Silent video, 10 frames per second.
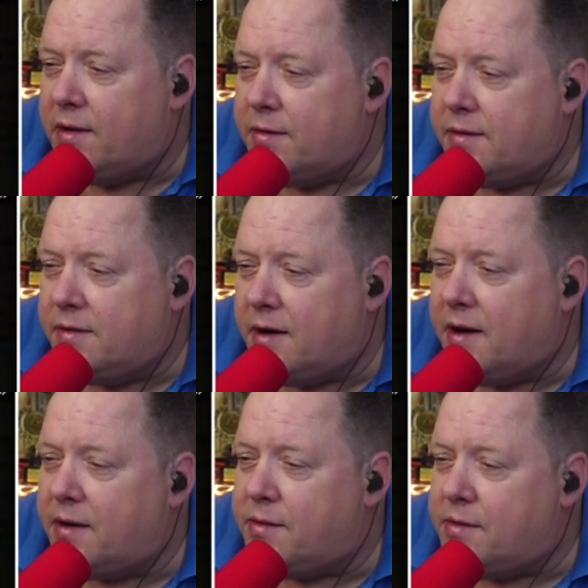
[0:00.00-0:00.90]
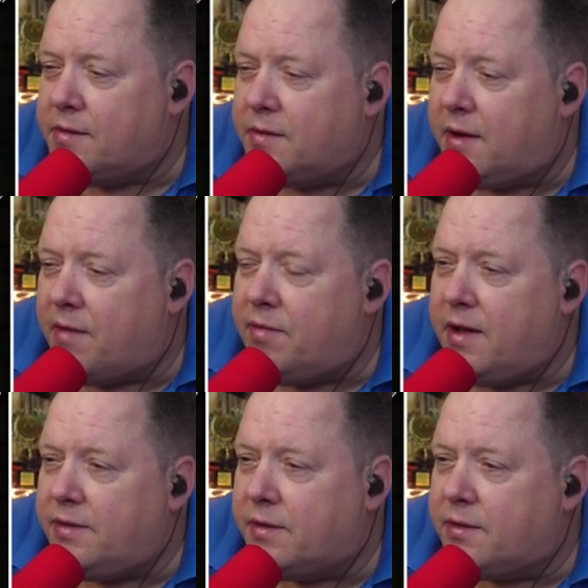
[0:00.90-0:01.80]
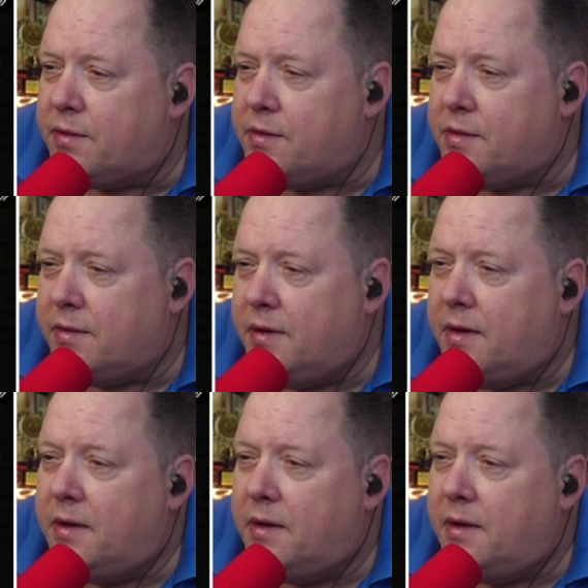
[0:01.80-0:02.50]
clothes. All right, cool. Cufflinks, those are cool.